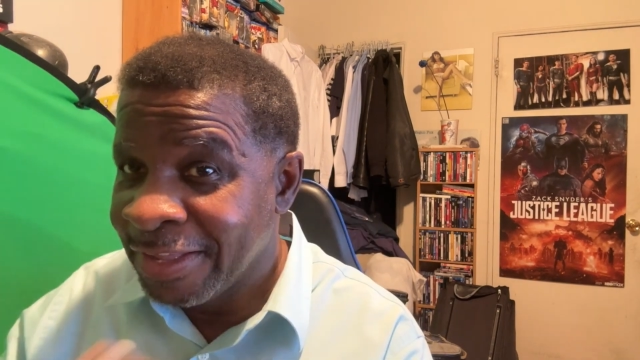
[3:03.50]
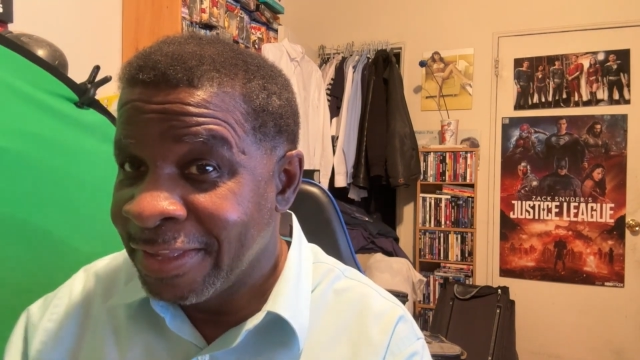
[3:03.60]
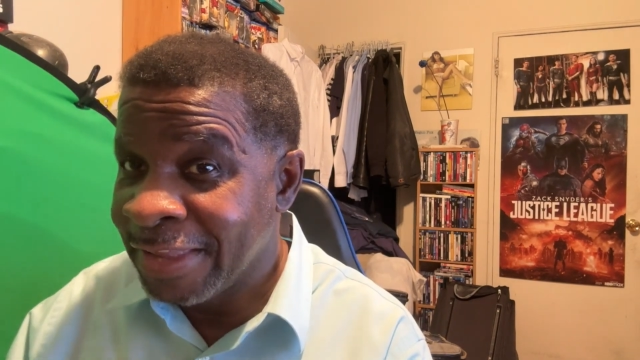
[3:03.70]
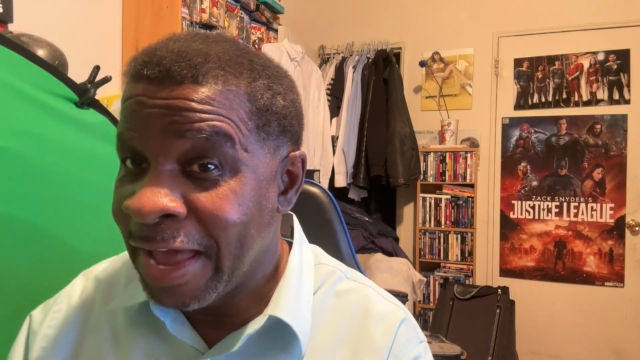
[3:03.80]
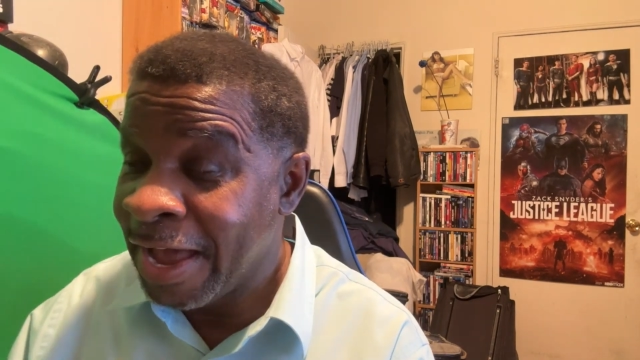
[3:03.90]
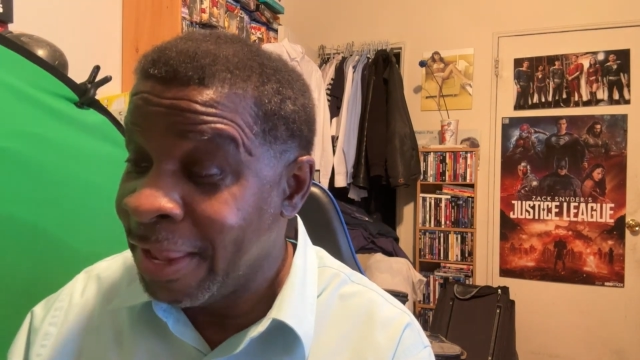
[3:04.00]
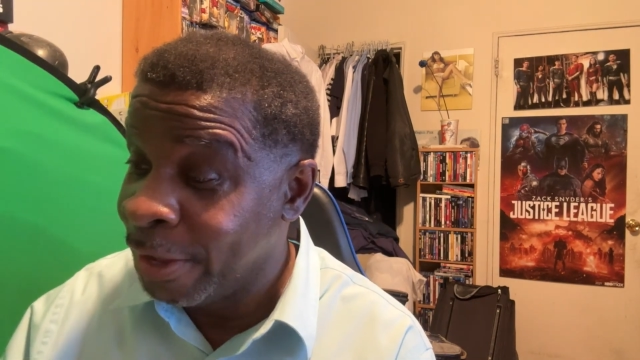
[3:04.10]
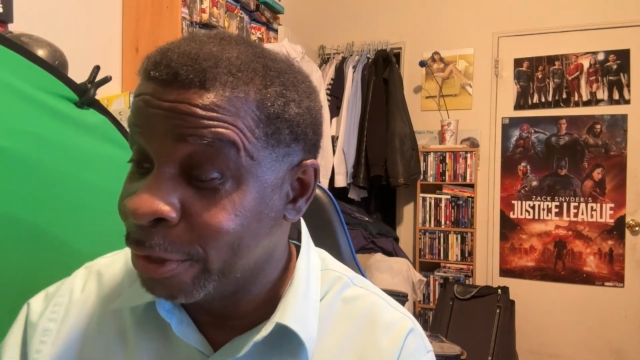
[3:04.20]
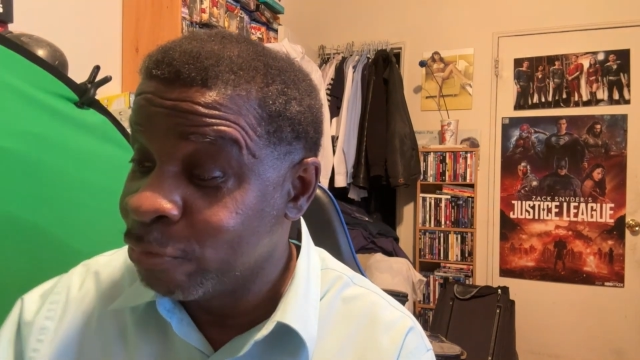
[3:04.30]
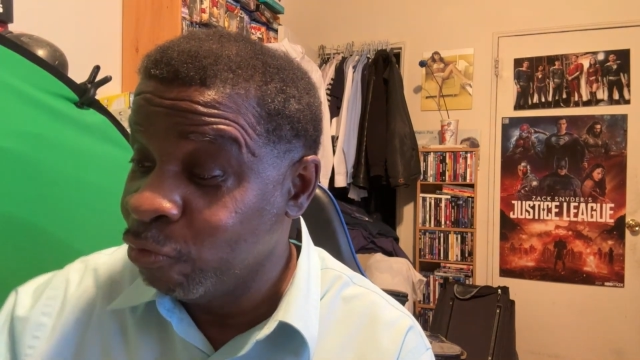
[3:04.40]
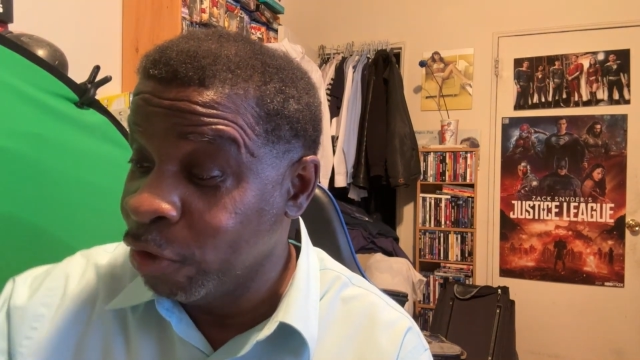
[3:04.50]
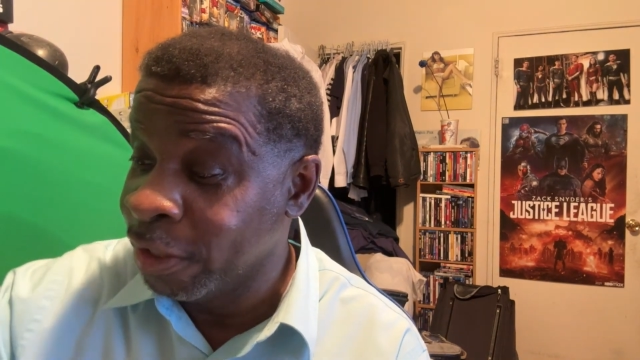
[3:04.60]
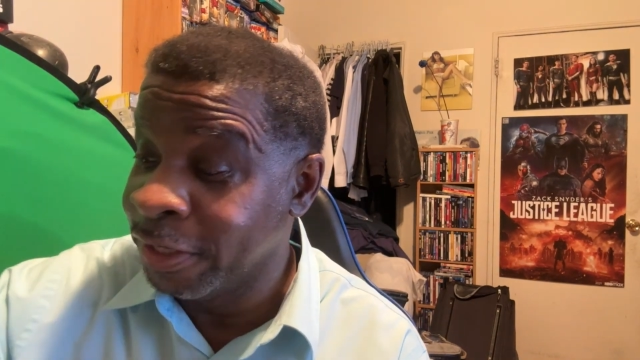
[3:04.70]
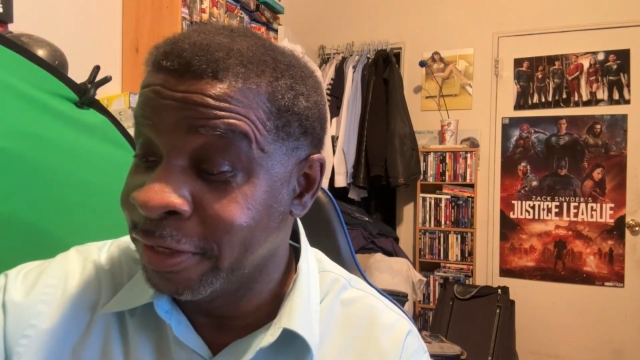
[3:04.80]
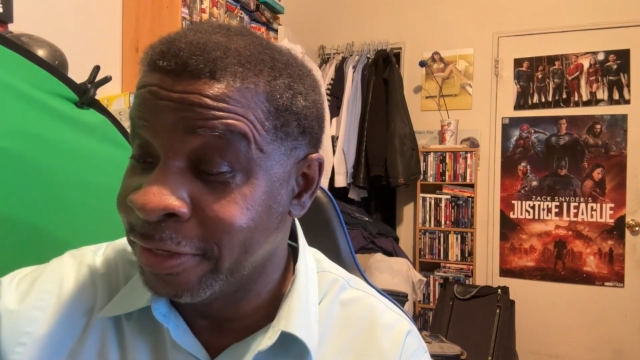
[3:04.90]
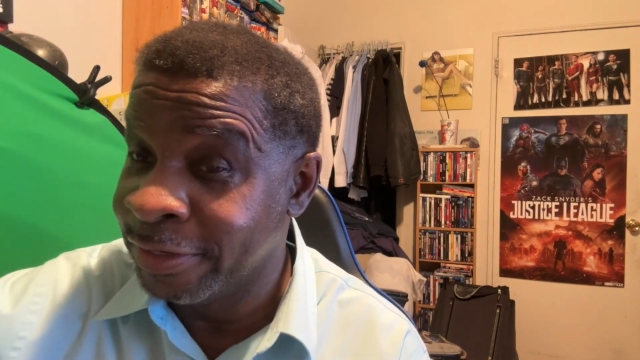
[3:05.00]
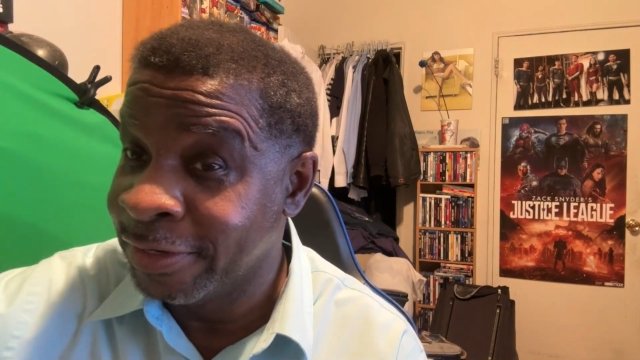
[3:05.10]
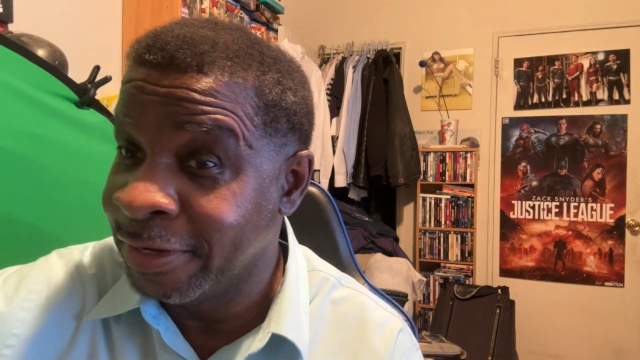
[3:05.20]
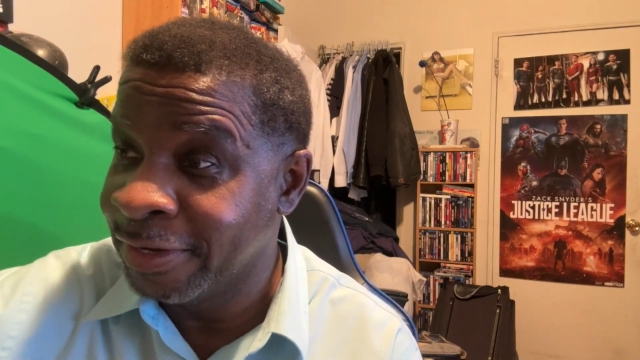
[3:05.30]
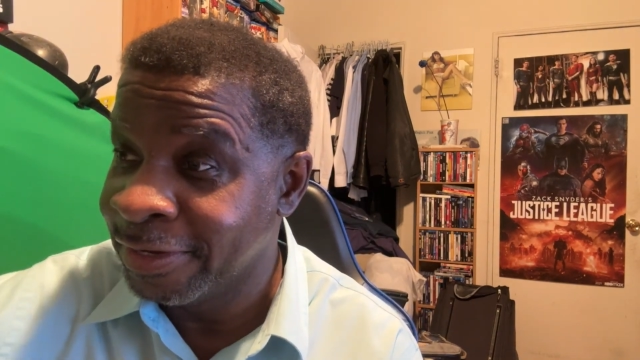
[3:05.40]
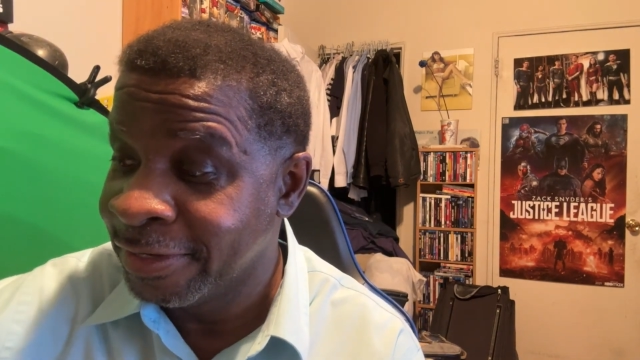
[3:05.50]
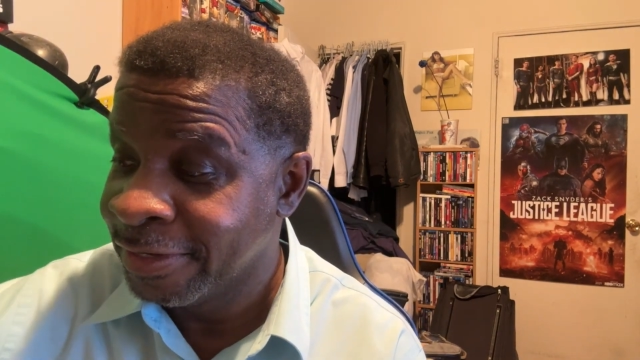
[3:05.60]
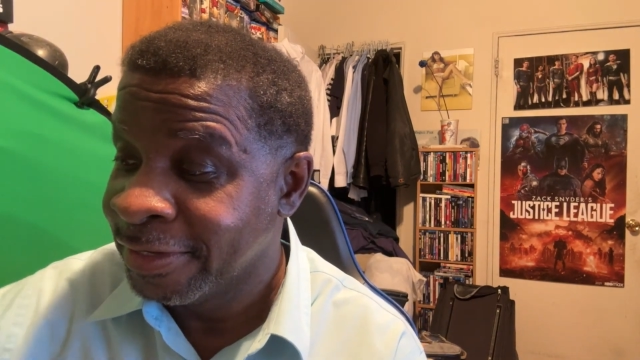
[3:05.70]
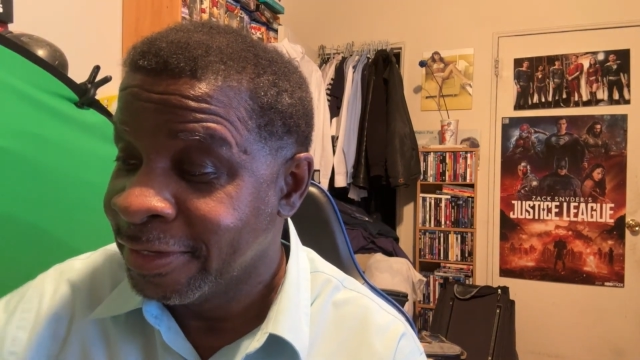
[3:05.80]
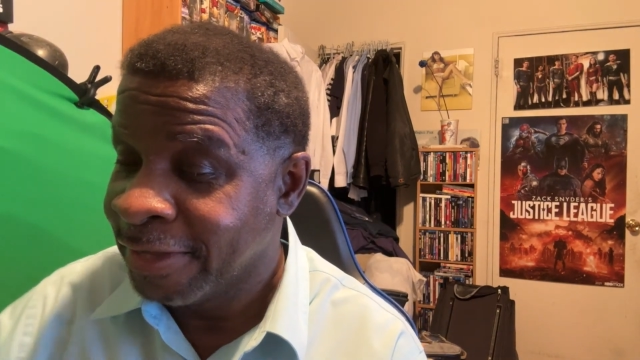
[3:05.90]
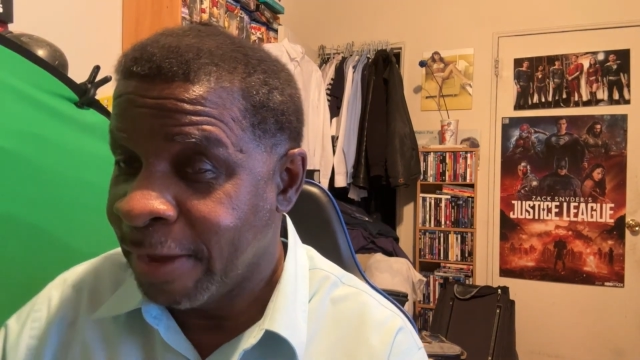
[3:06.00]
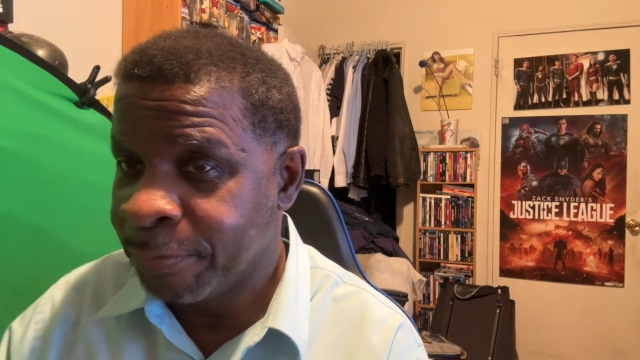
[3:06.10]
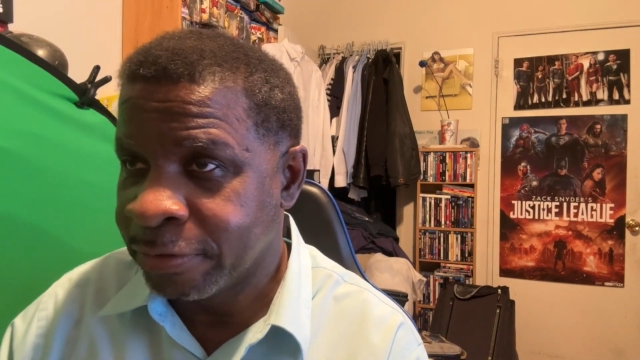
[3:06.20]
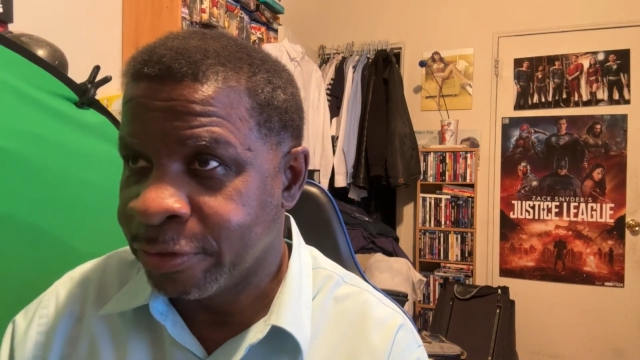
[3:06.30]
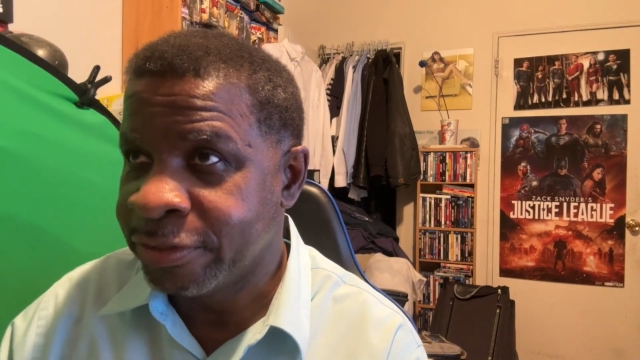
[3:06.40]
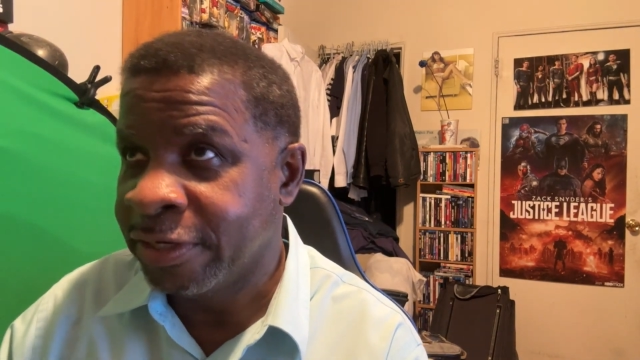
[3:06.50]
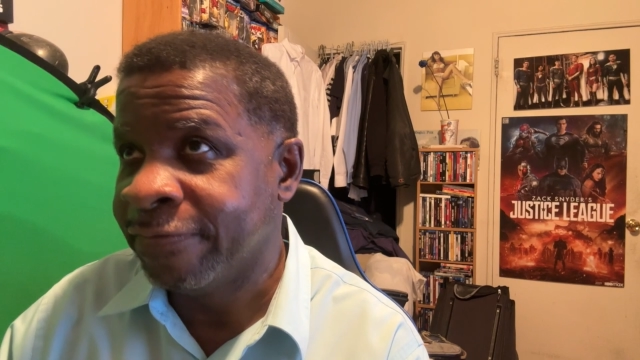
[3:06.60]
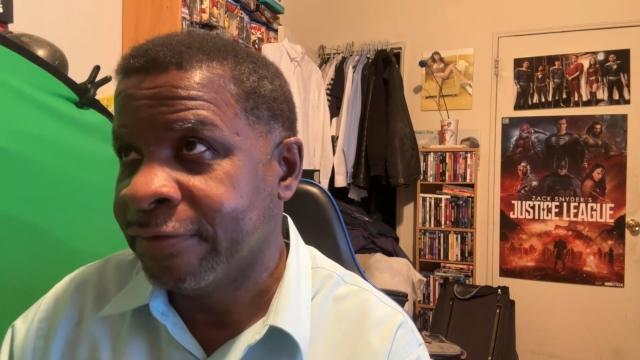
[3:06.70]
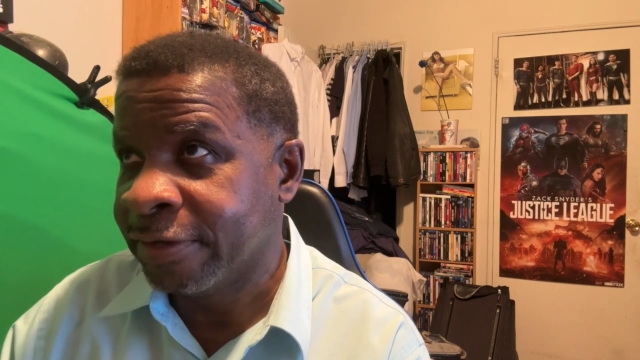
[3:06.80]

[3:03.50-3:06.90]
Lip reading: That looks really good. April 13th.